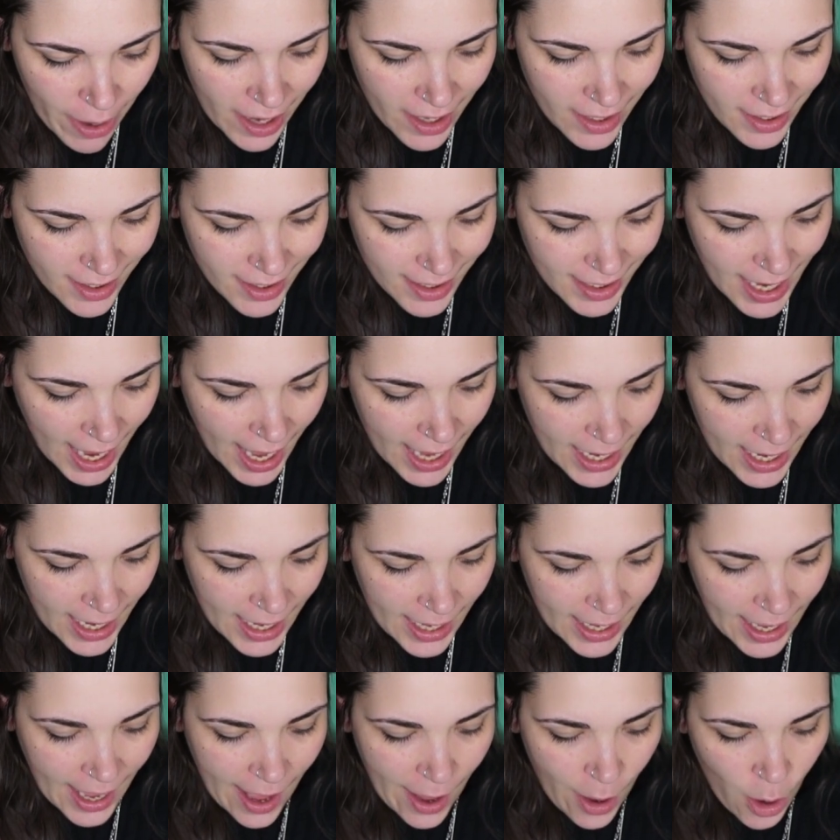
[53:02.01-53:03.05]
by
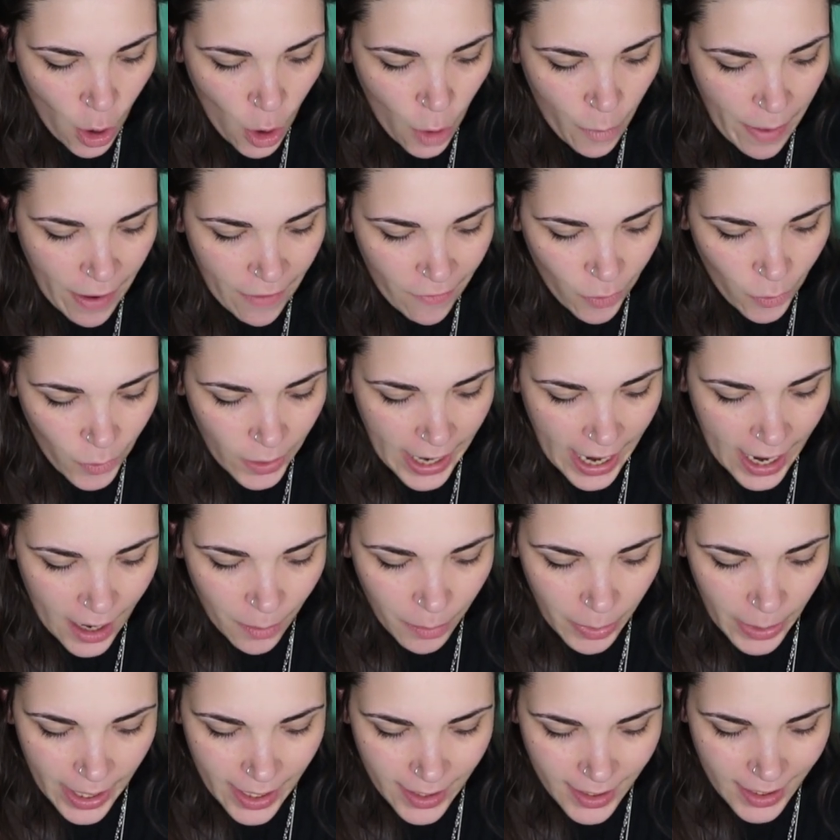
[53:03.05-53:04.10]
saying, I hope everyone had
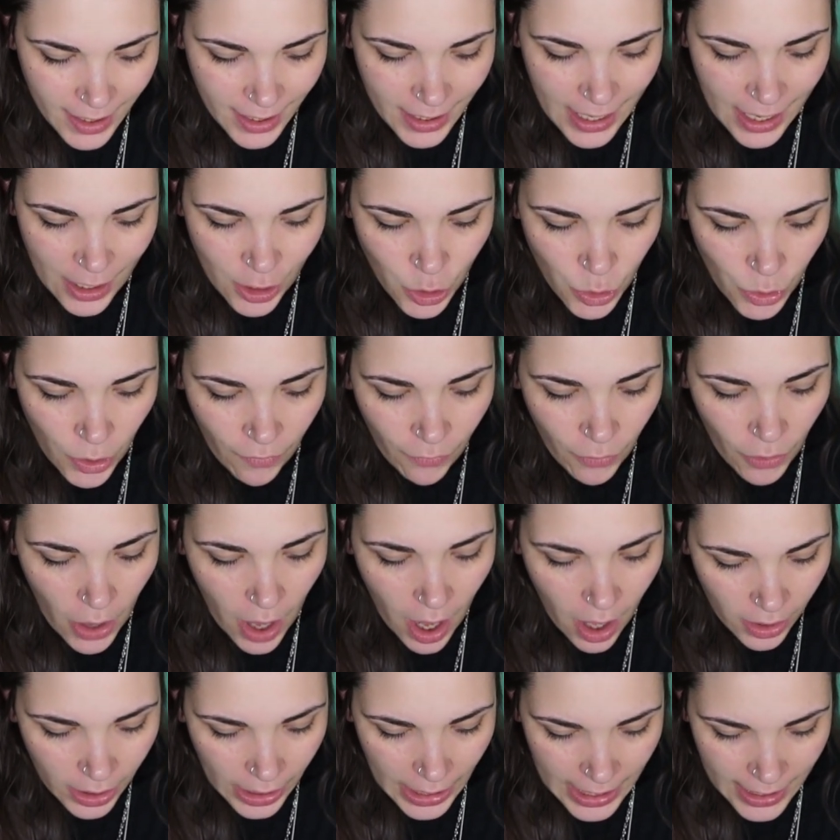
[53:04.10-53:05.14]
a blessed and joyful
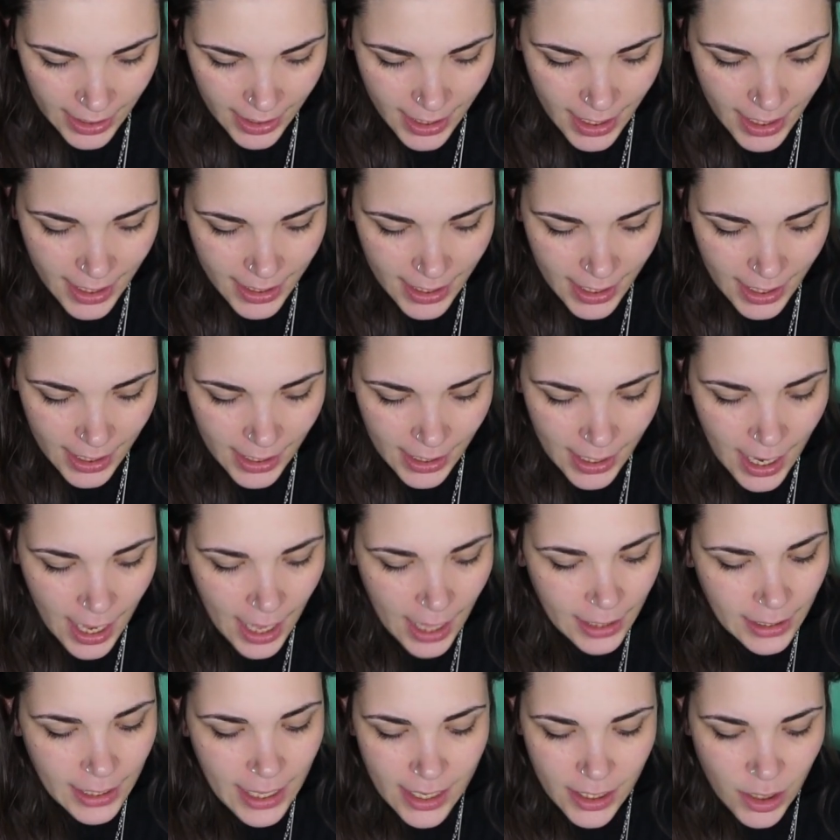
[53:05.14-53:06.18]
holiday season.
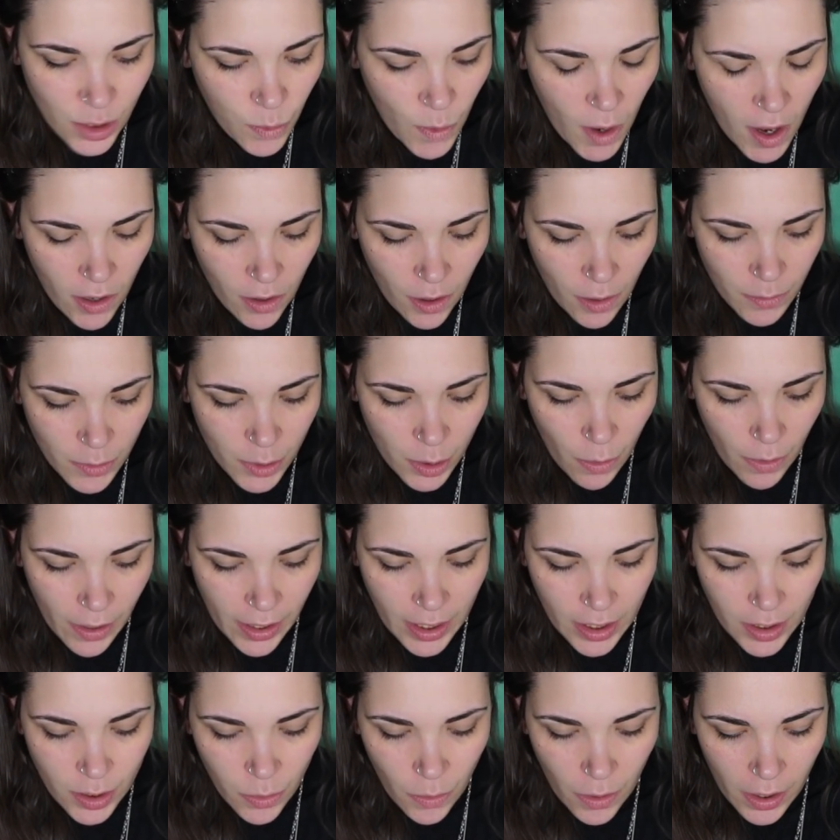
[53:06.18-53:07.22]
Let's welcome
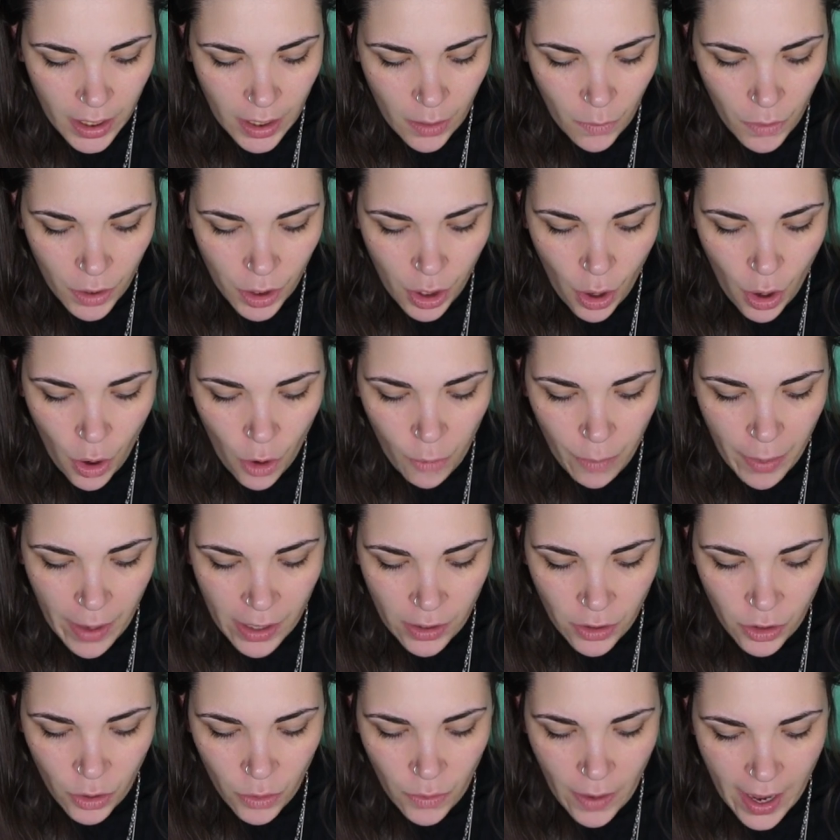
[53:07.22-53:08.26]
twenty twenty with hope
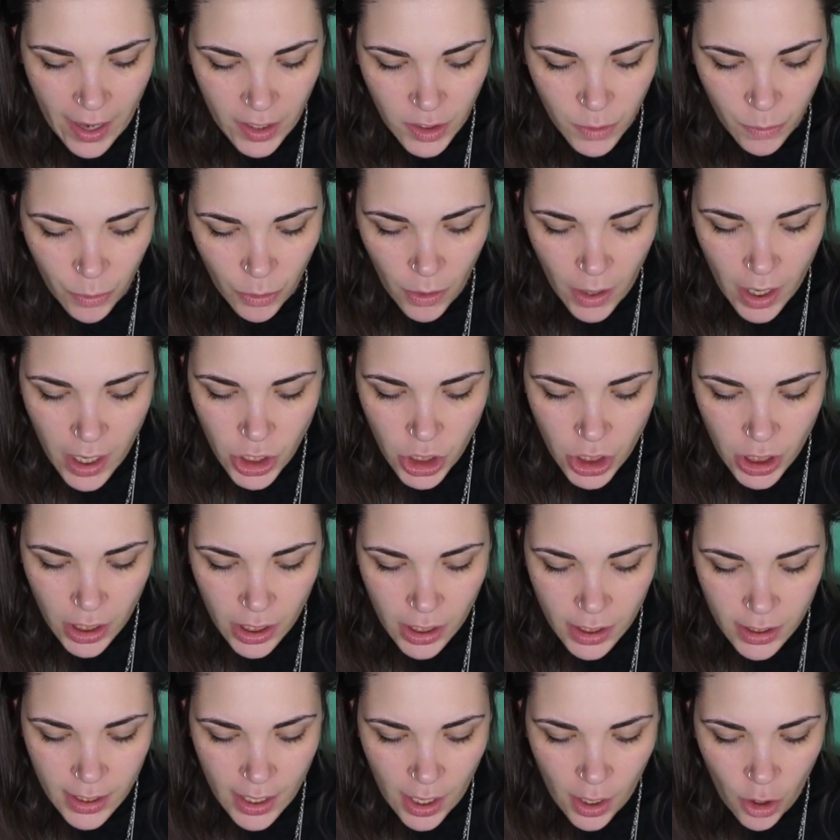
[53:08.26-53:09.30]
and new
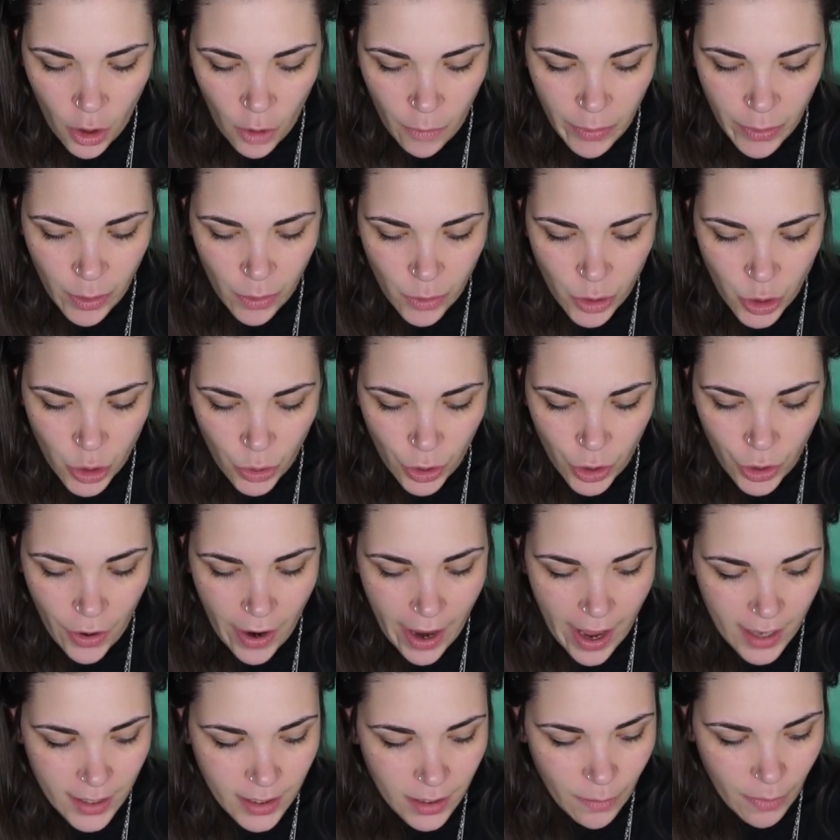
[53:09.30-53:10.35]
aspirations. I hope you enjoy your
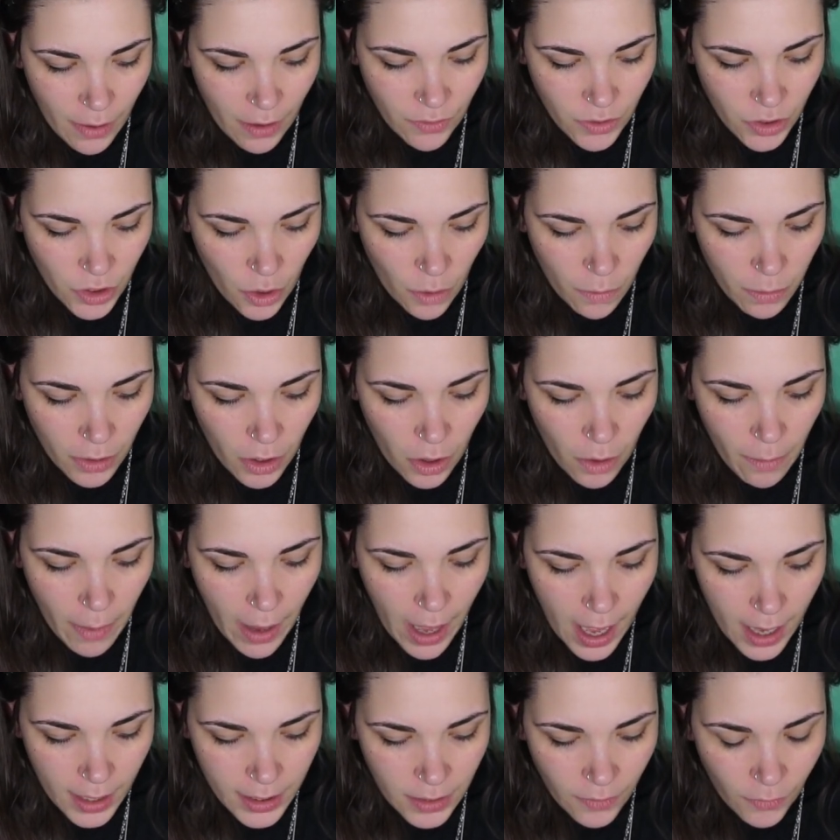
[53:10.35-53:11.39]
As Above, So Below
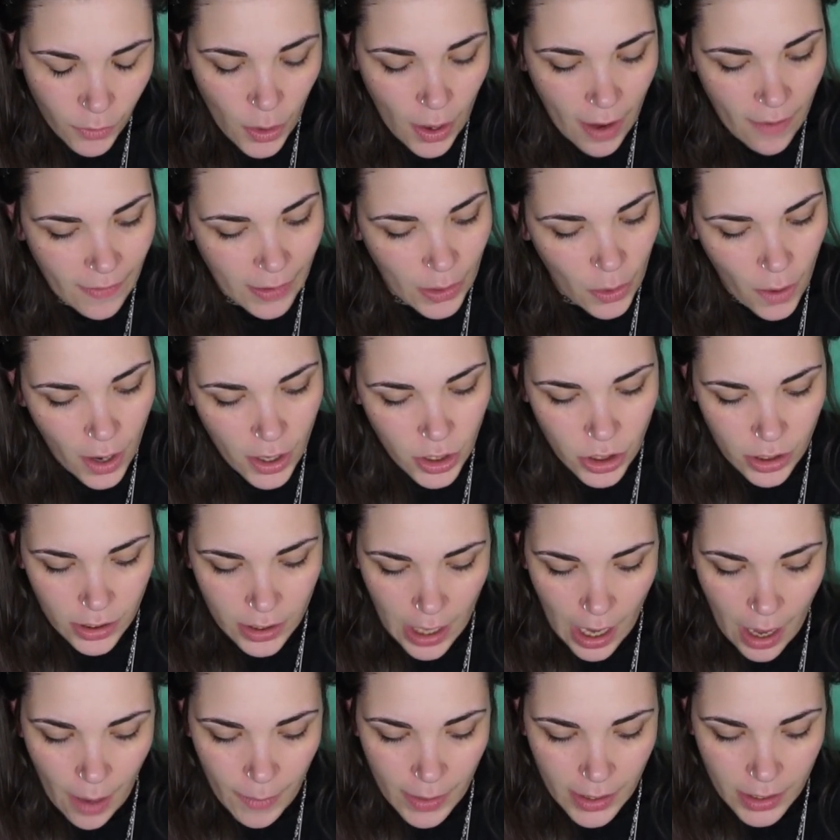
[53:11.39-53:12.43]
box. If you have any questions,
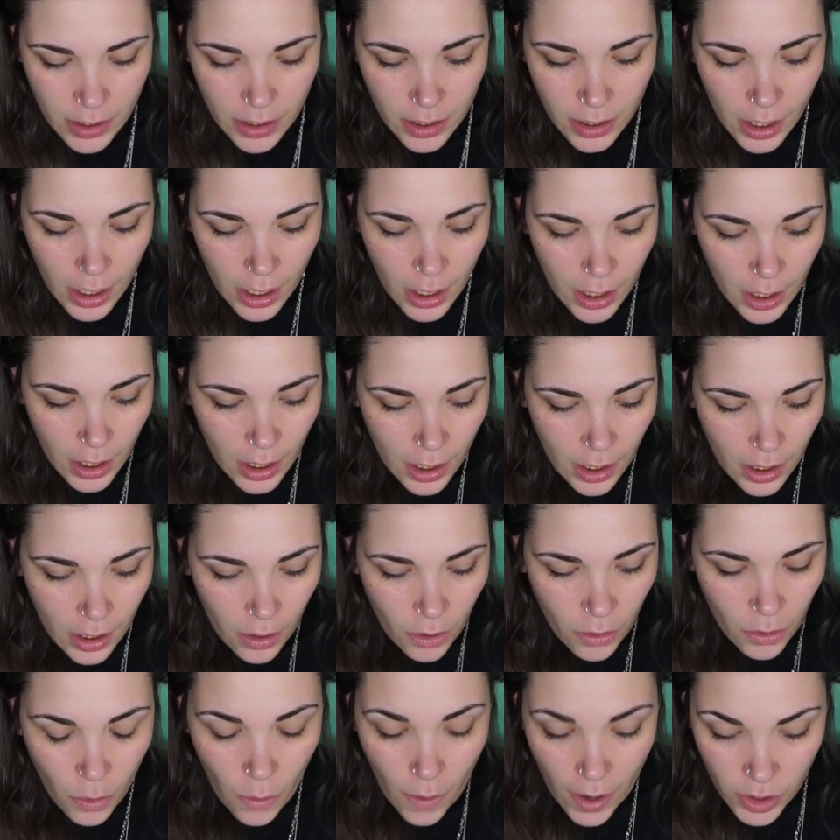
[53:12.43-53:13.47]
comments,
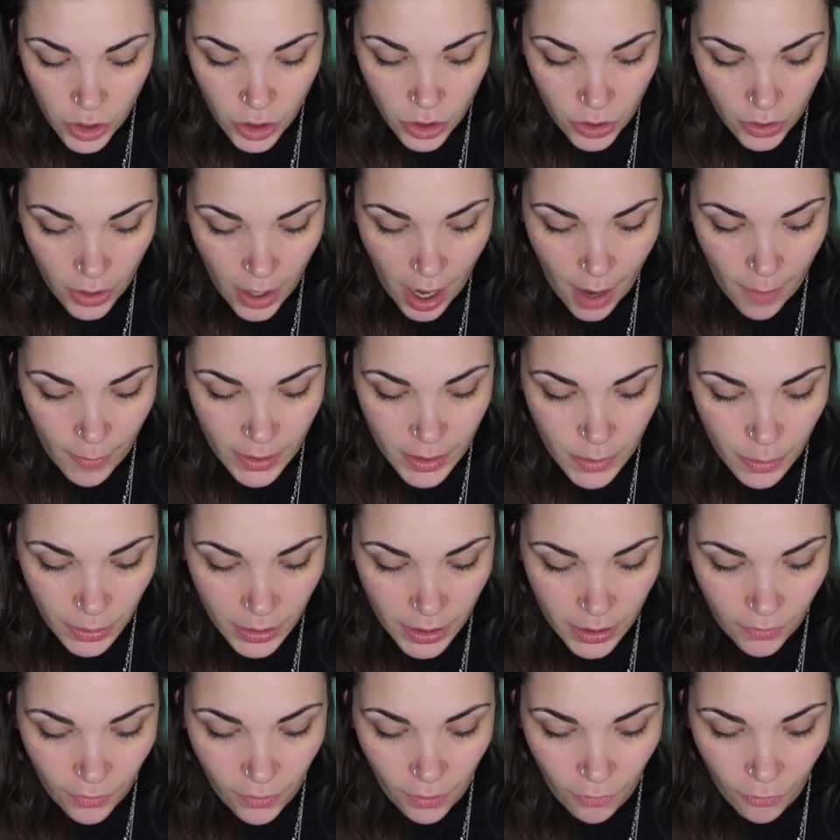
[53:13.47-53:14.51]
questions or comments,
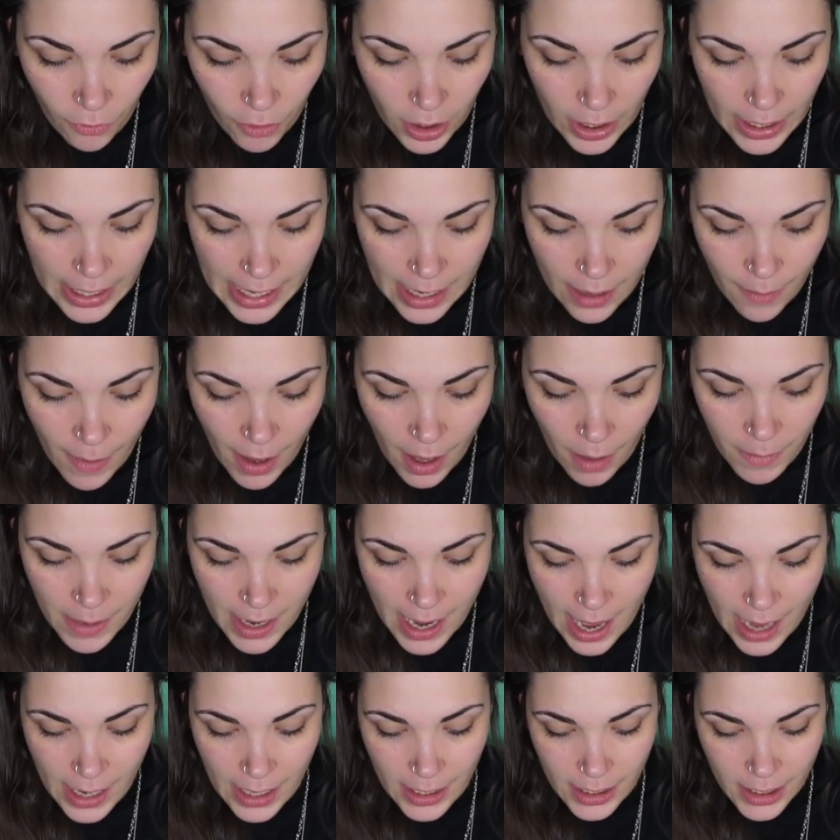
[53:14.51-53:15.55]
please feel free to email
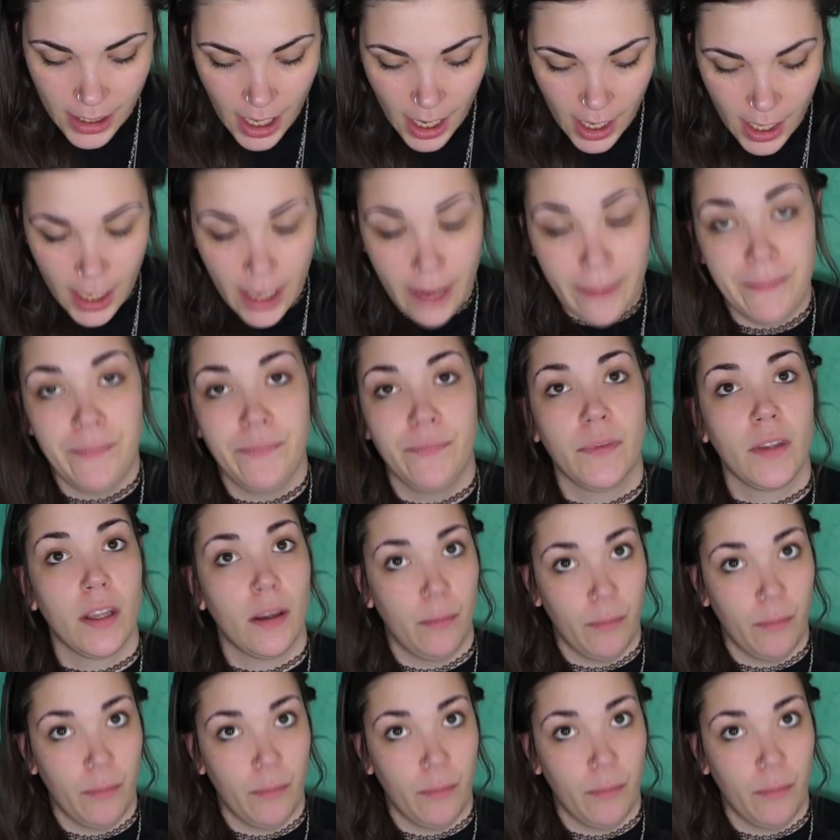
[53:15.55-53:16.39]
me anytime.